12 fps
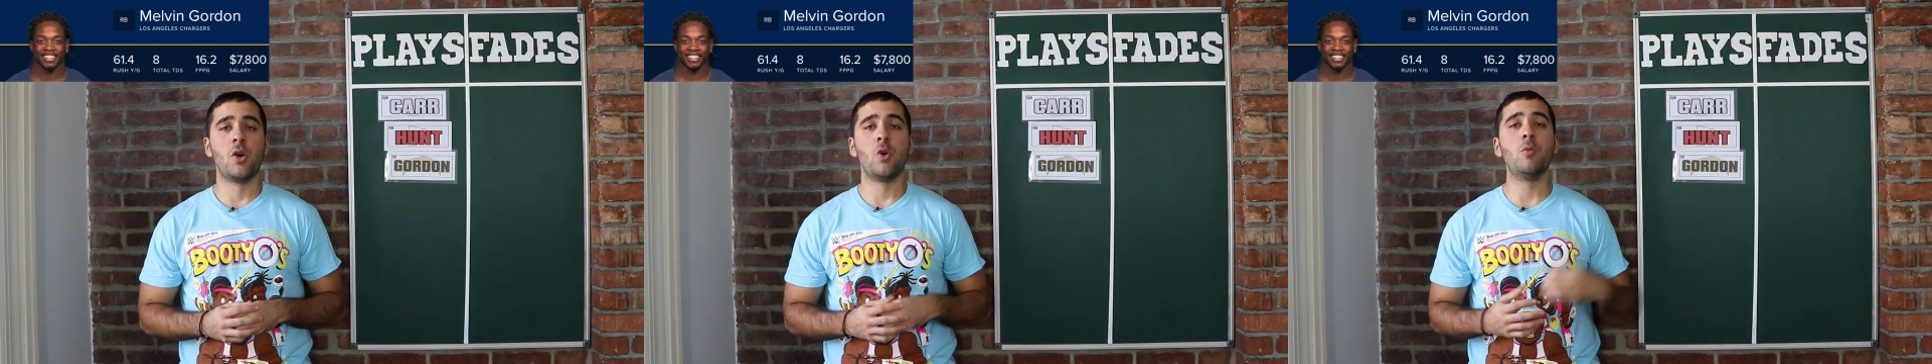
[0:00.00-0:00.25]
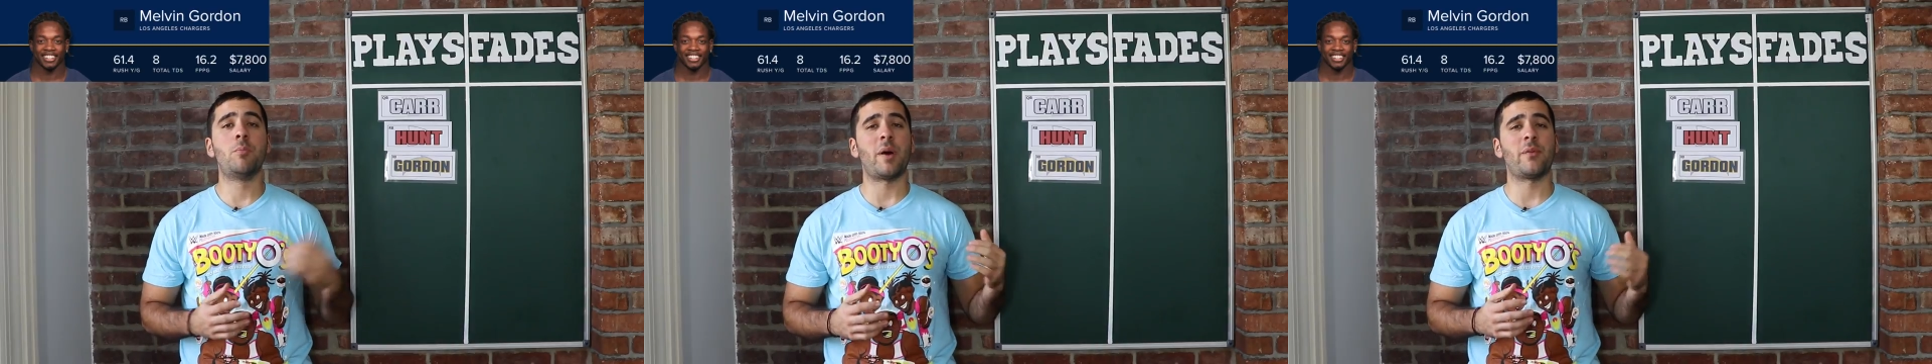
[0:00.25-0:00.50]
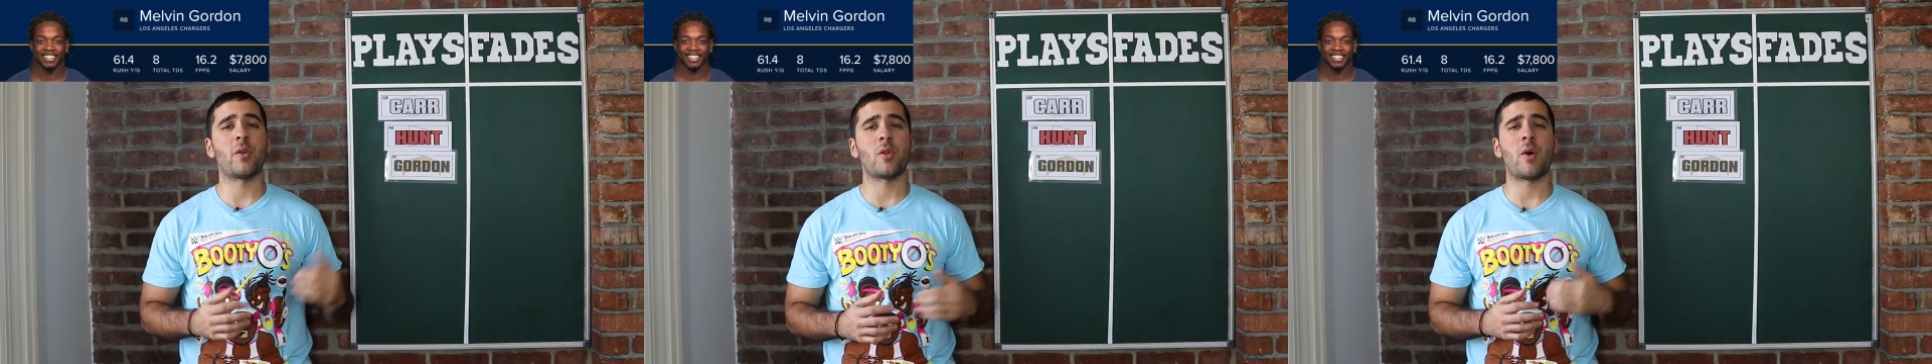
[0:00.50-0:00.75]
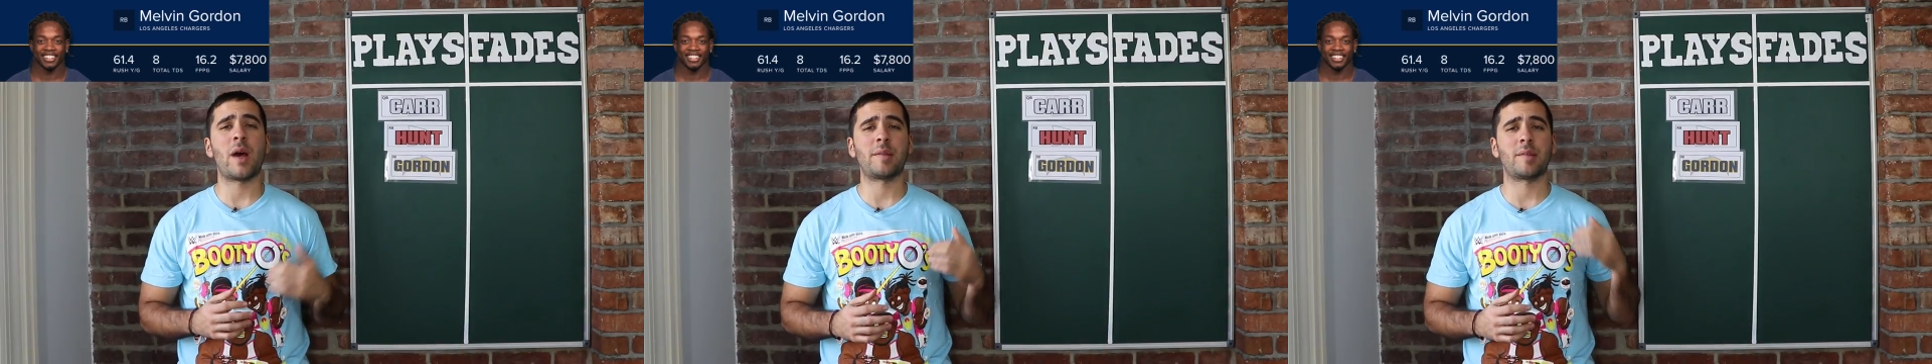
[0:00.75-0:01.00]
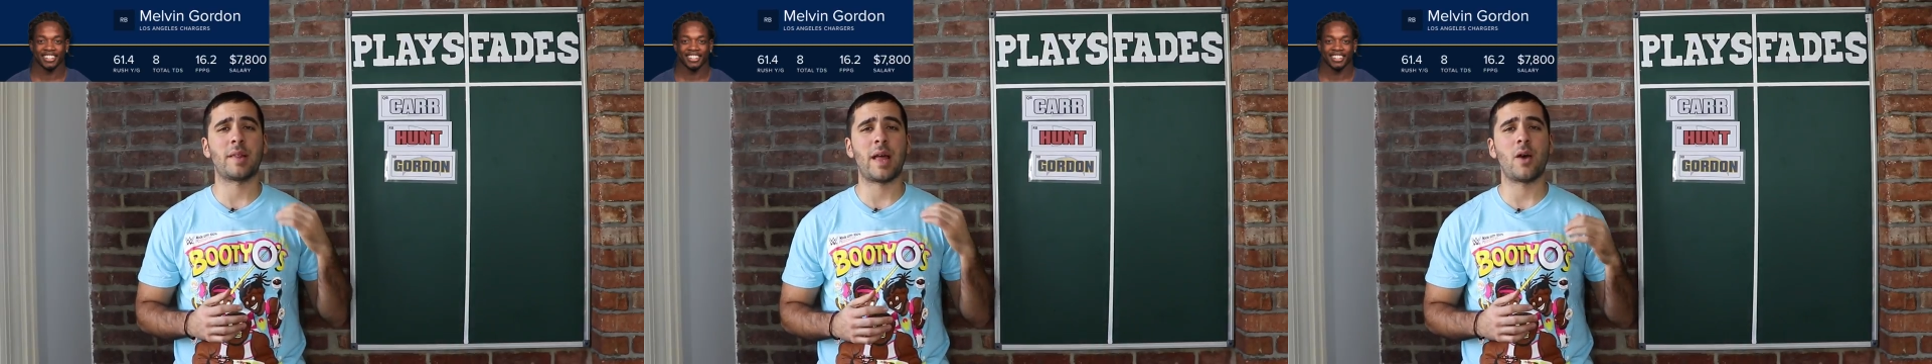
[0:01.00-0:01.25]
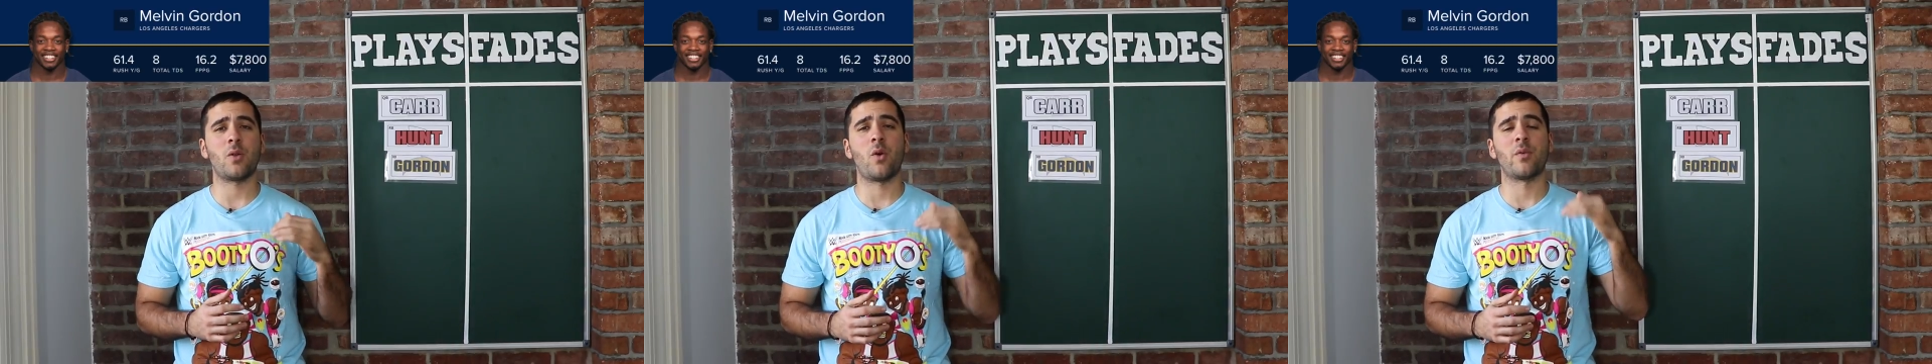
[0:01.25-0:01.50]
who Buffalo has
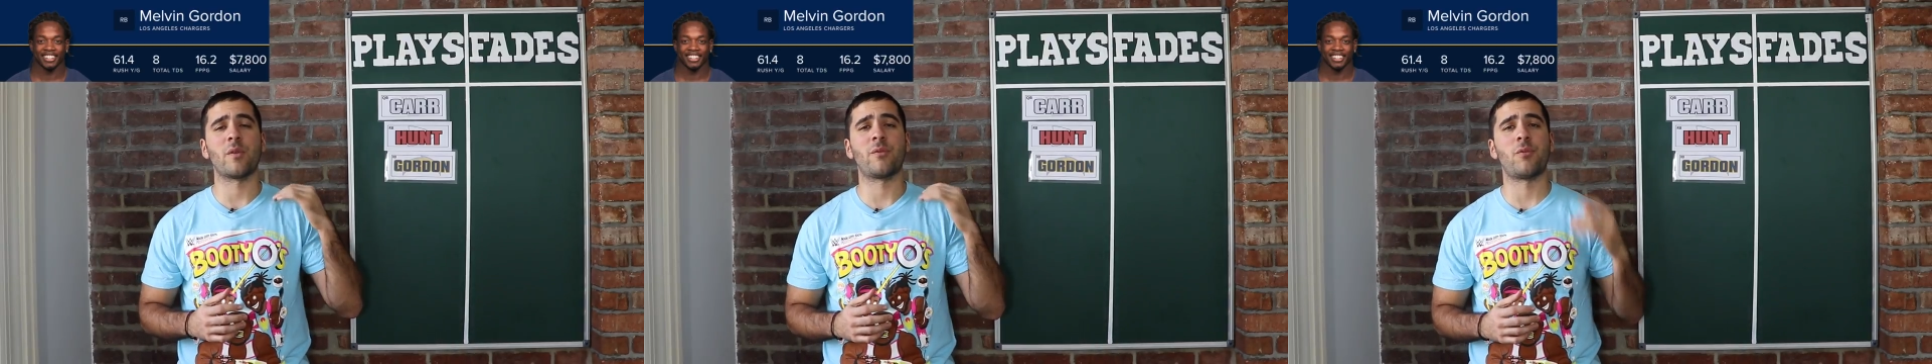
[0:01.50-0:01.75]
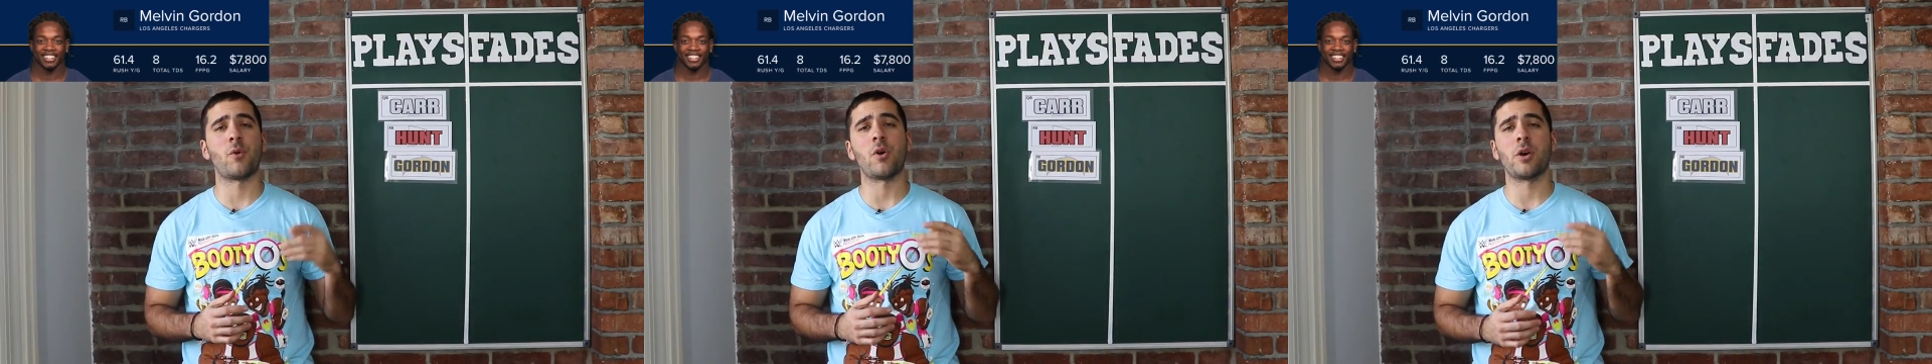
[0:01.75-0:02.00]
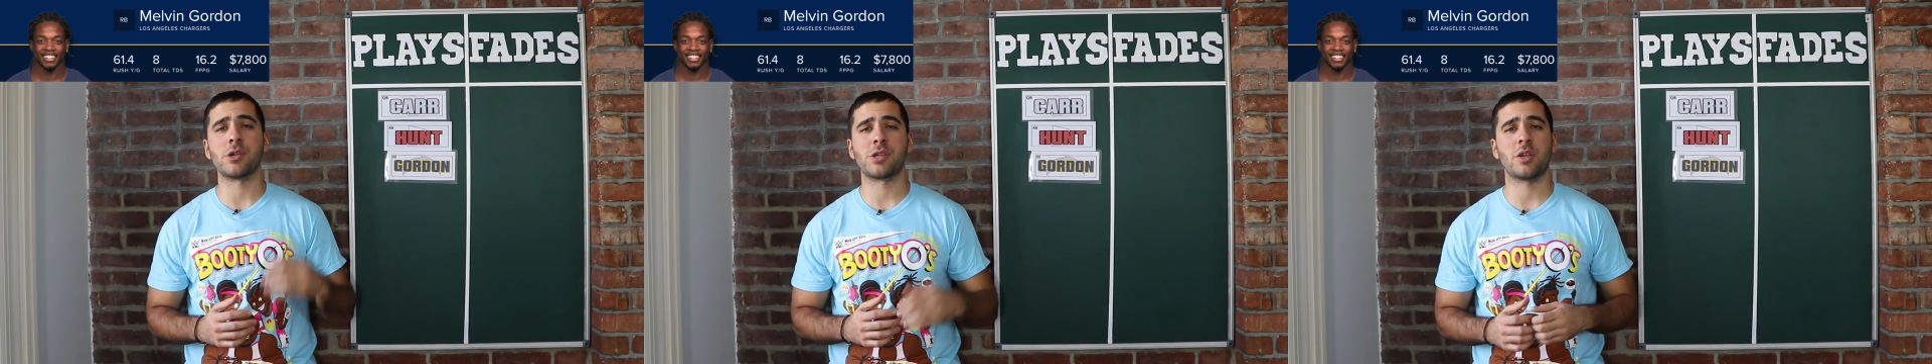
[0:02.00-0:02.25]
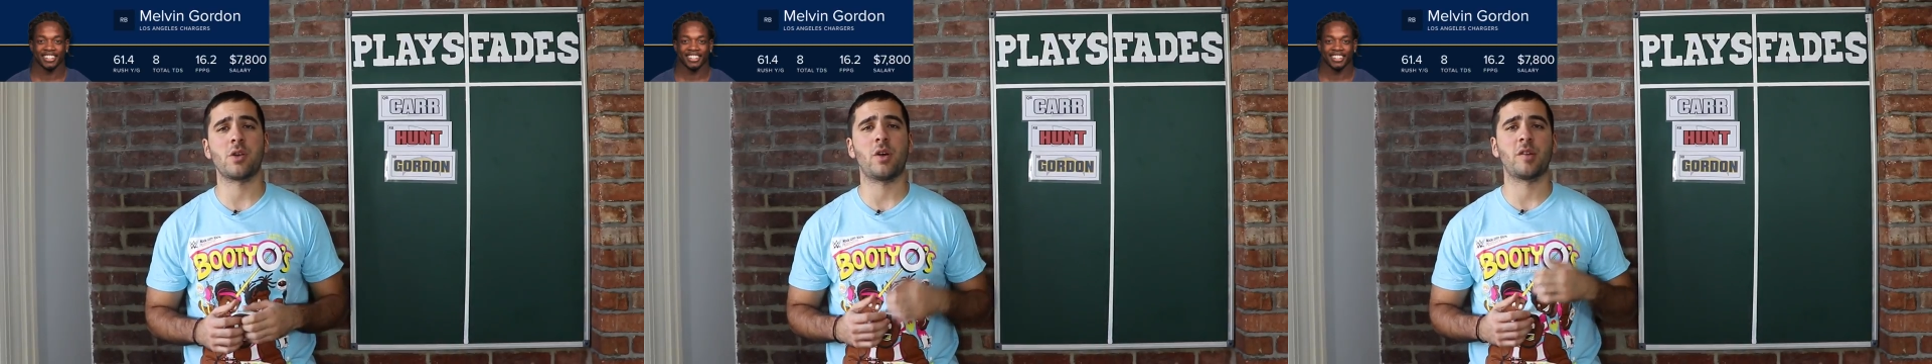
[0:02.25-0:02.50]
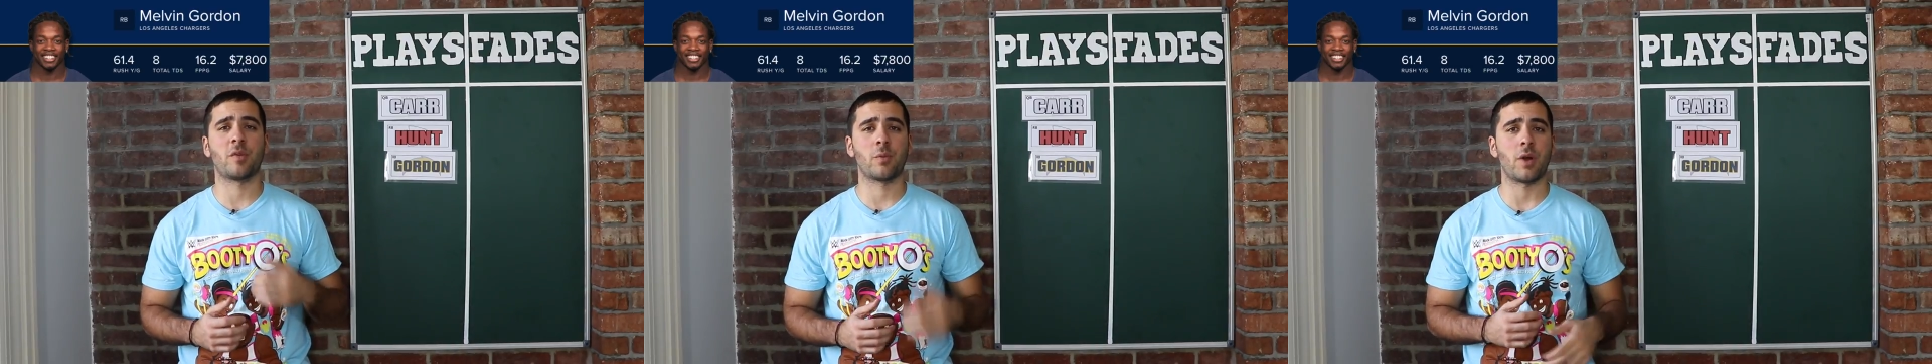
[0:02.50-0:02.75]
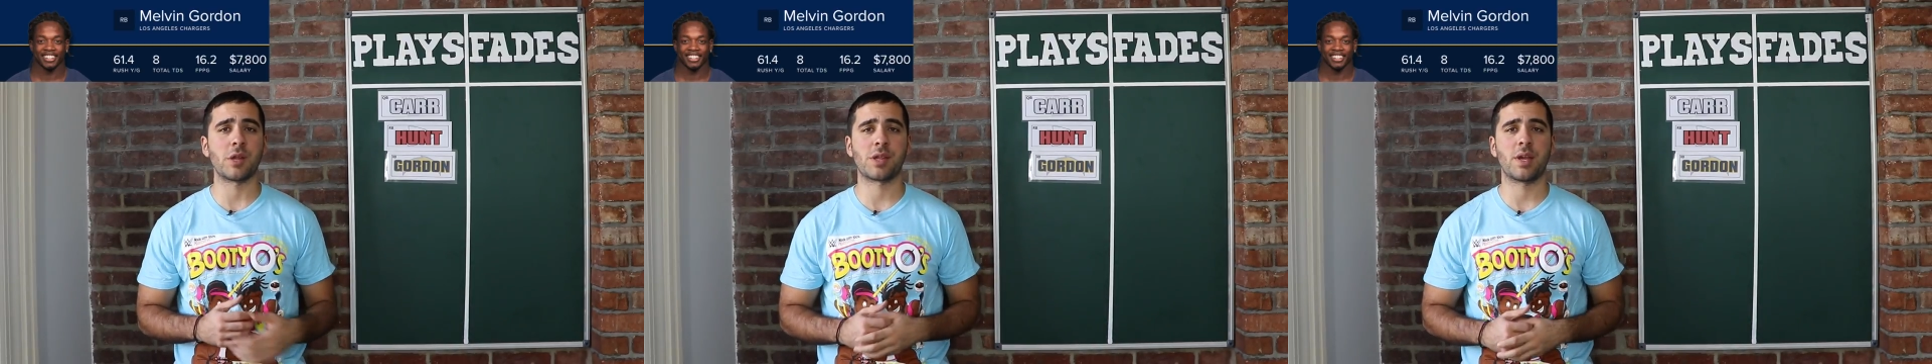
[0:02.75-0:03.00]
allowed over 400 yards
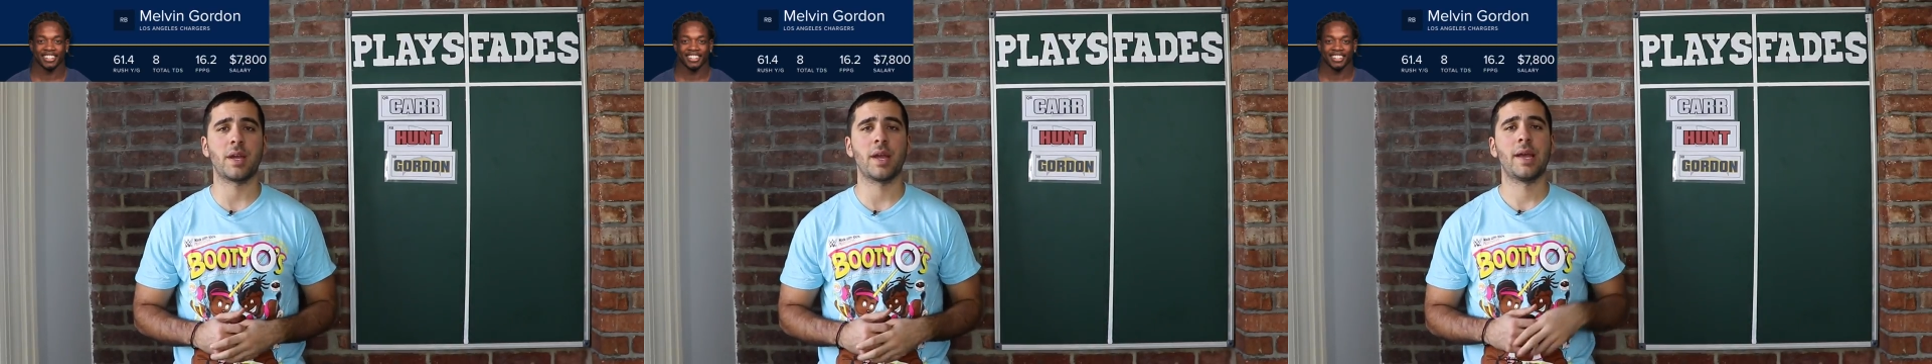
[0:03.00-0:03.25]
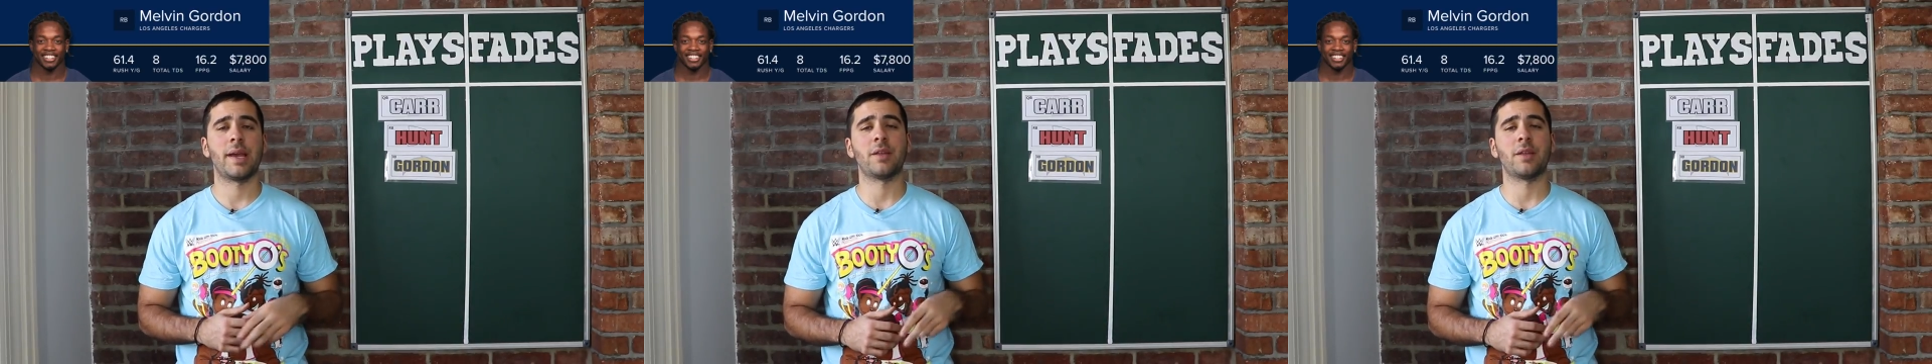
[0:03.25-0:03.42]
rushing